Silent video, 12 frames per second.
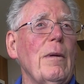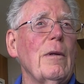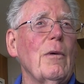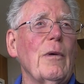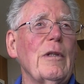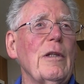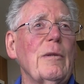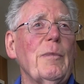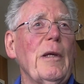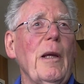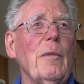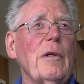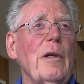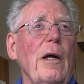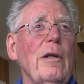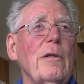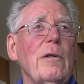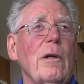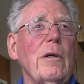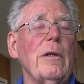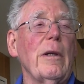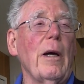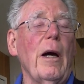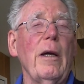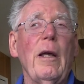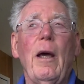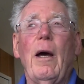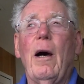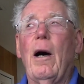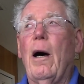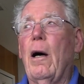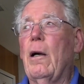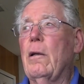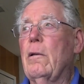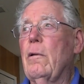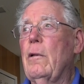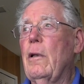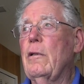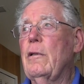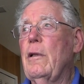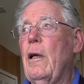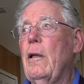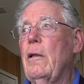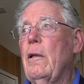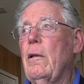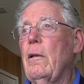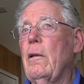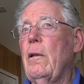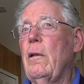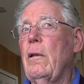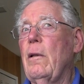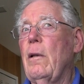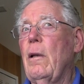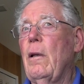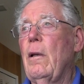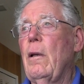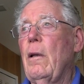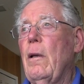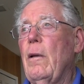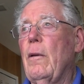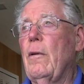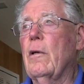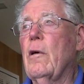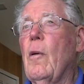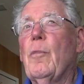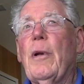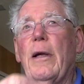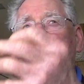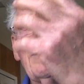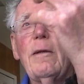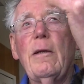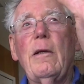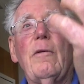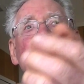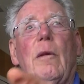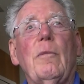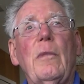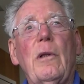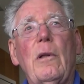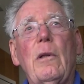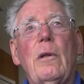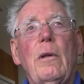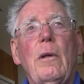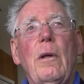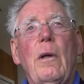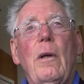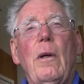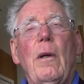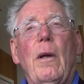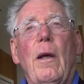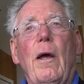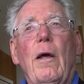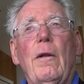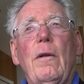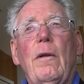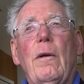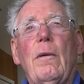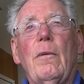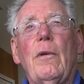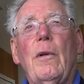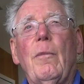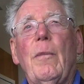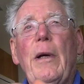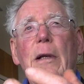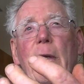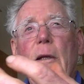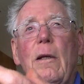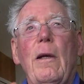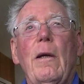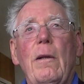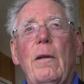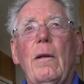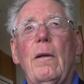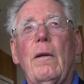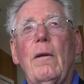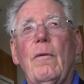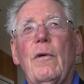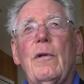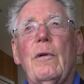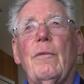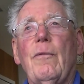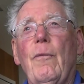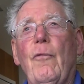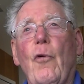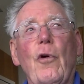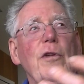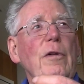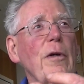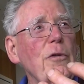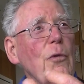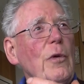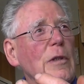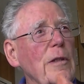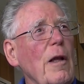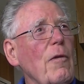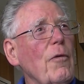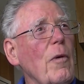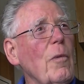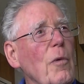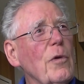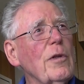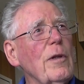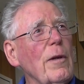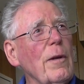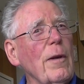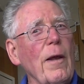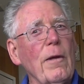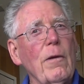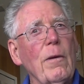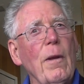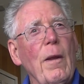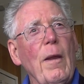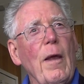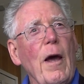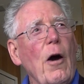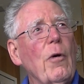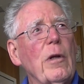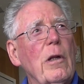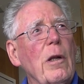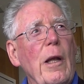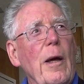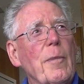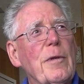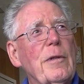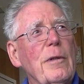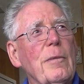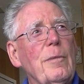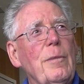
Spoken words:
So it just became a dinosaur, and I couldn't understand the complexity of that mill, and the money, it was a force unto itself almost, like how it collapsed is